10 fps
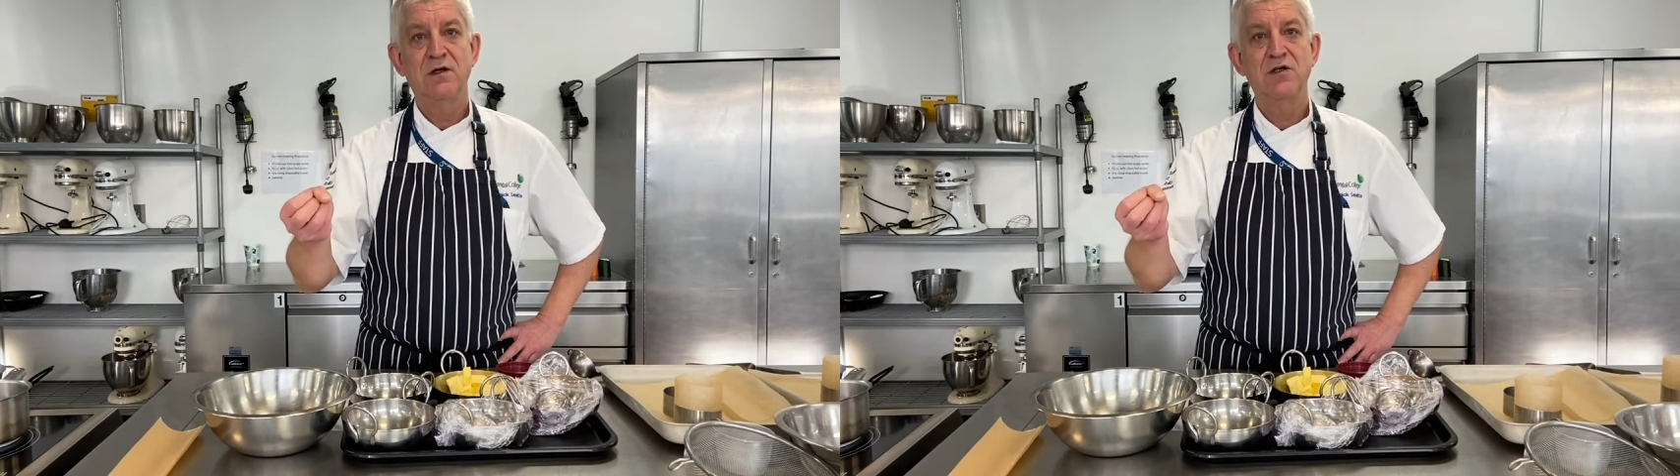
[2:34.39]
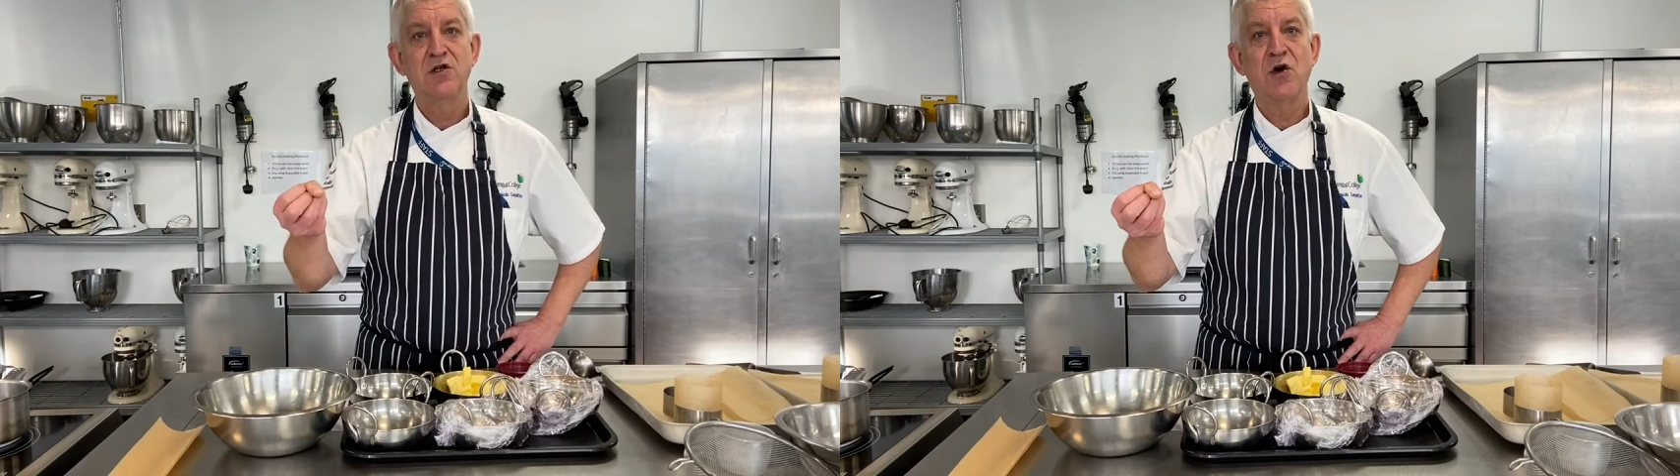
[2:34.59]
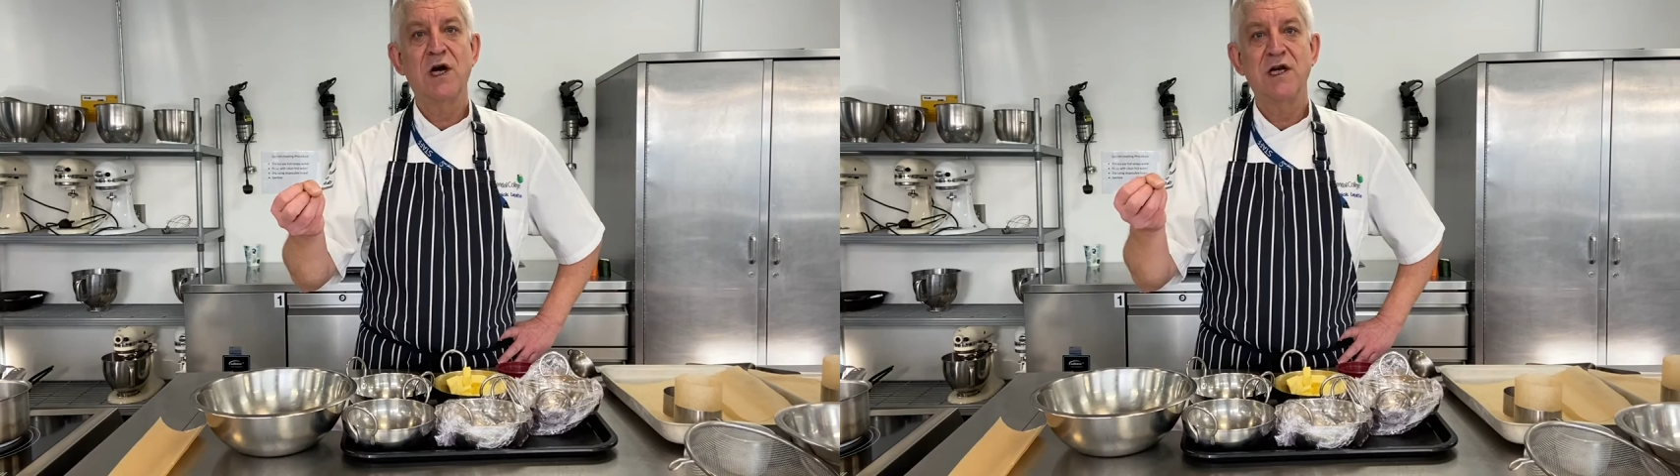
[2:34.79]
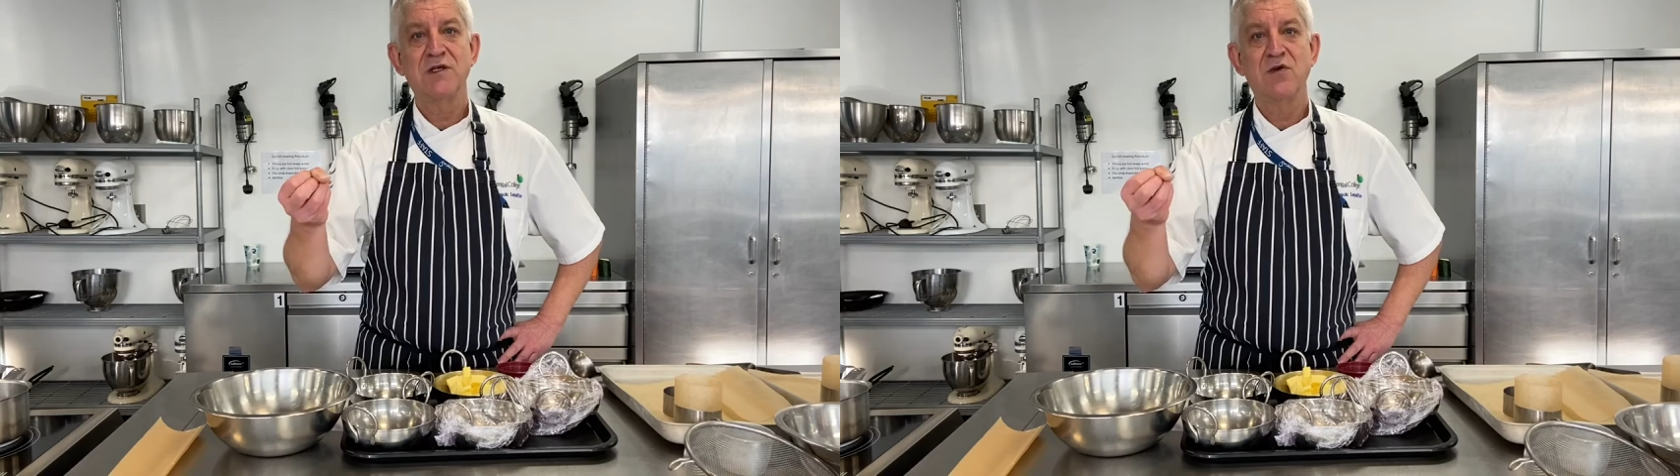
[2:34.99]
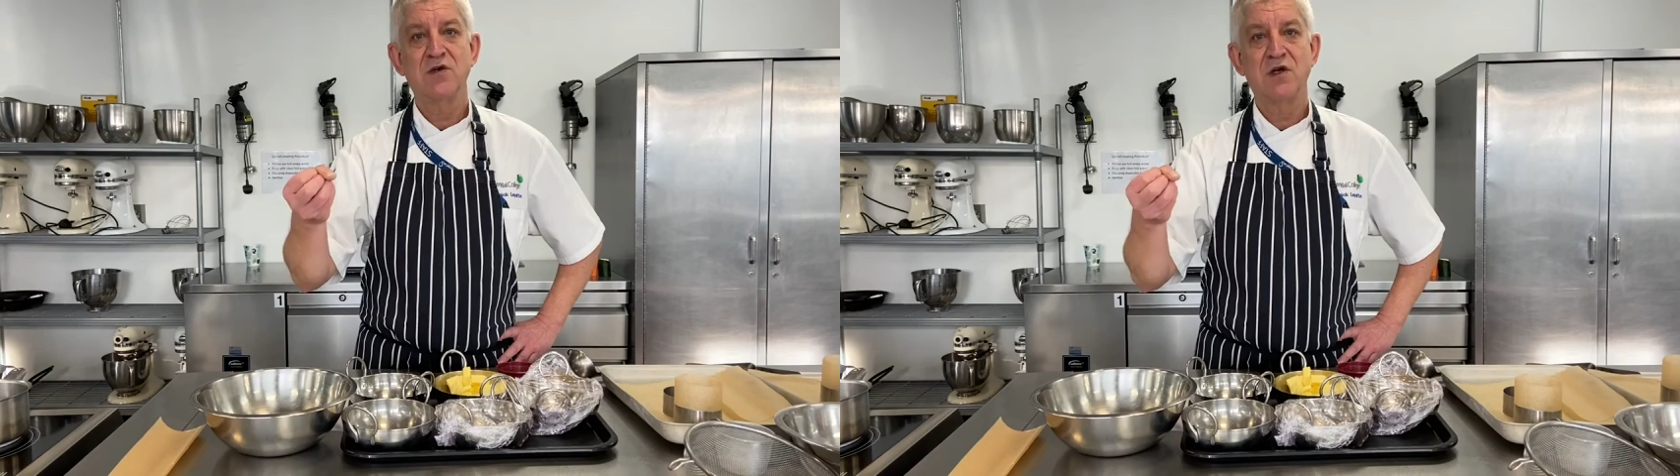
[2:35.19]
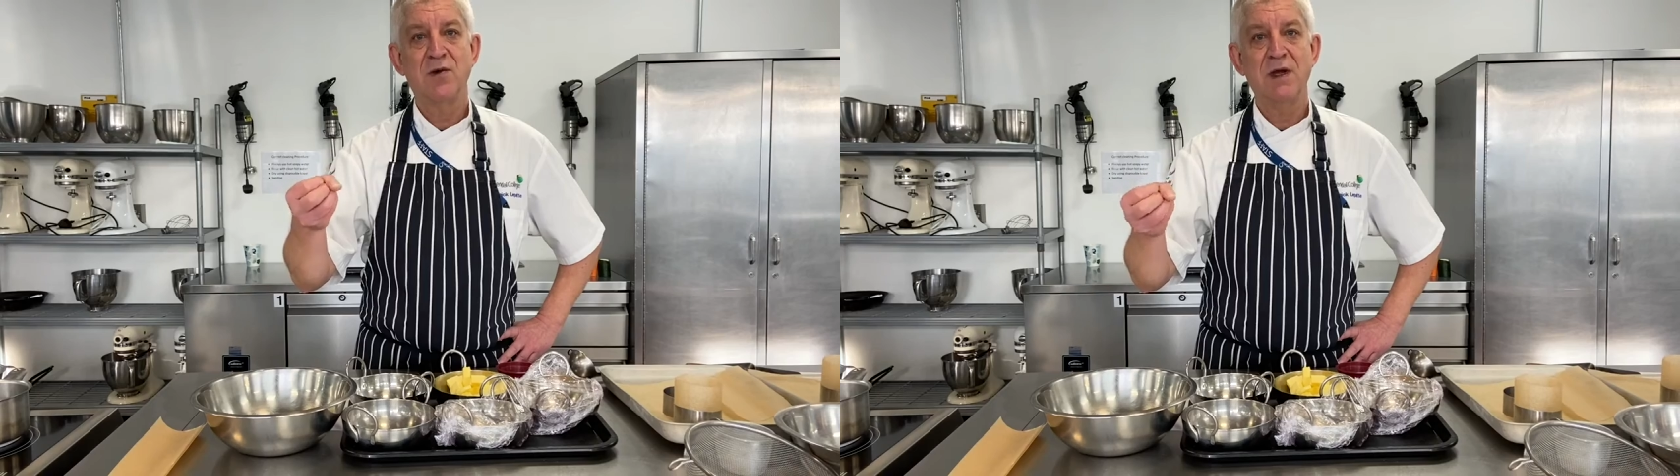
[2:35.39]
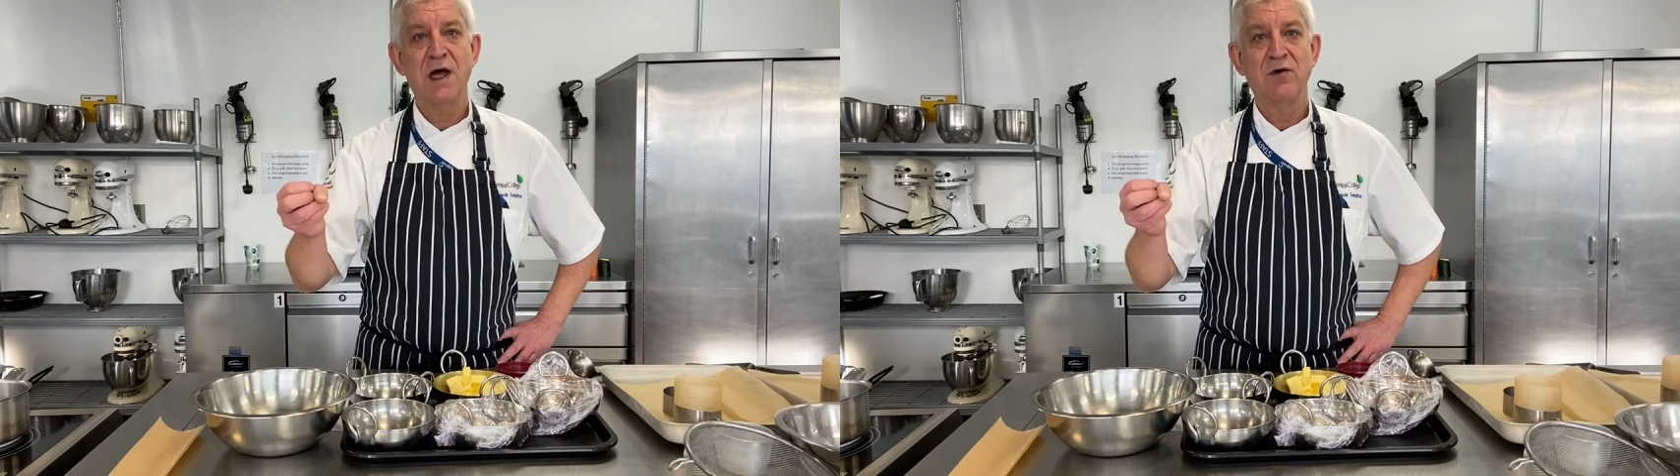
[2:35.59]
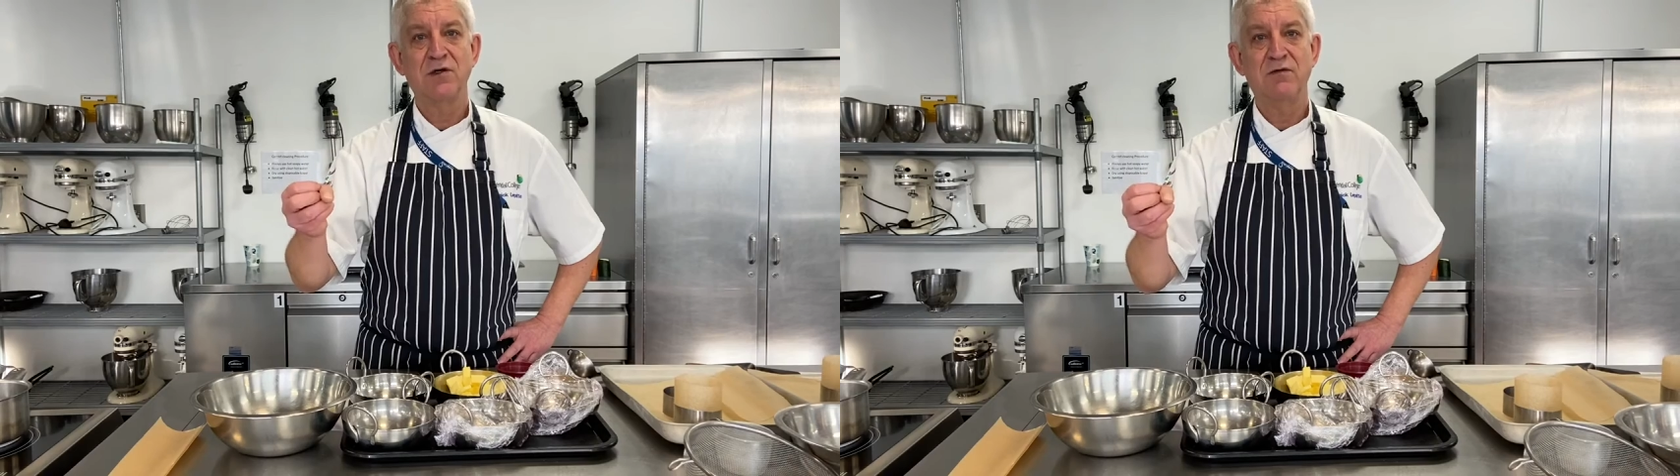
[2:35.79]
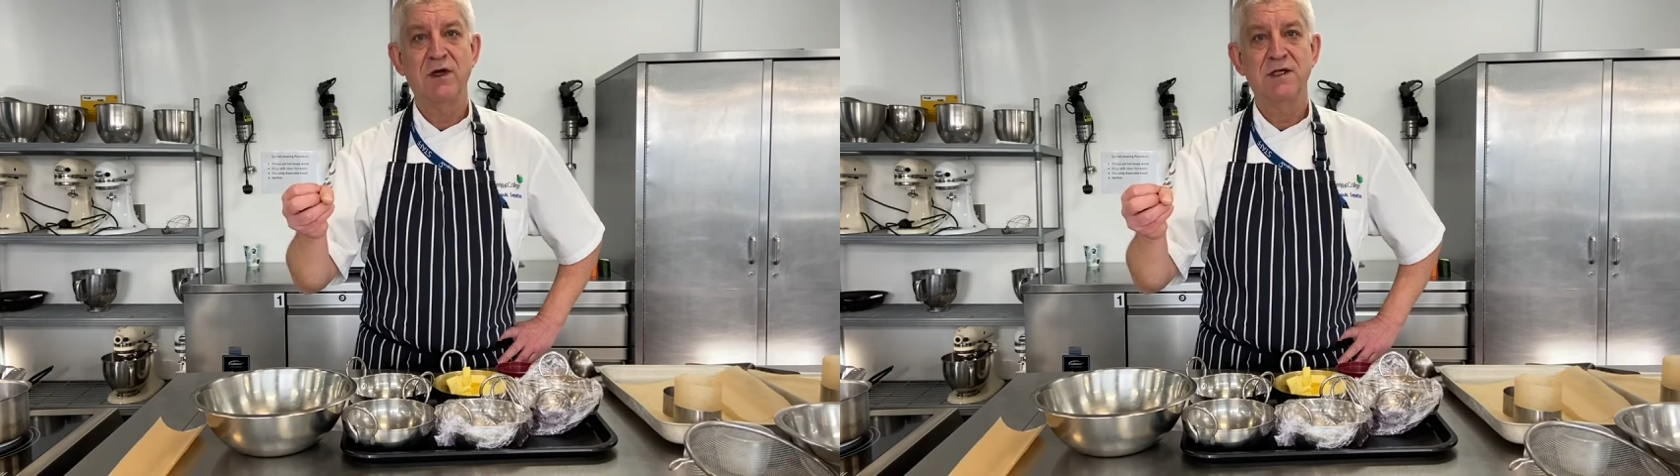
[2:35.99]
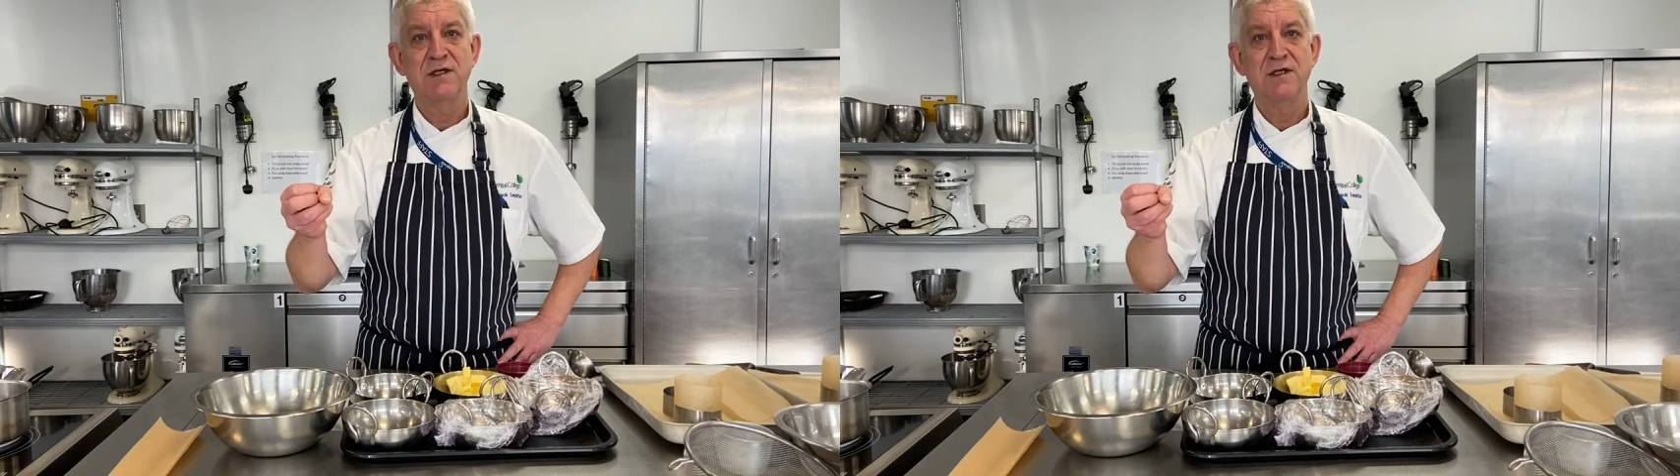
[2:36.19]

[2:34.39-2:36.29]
chocolate sauce coming out of it.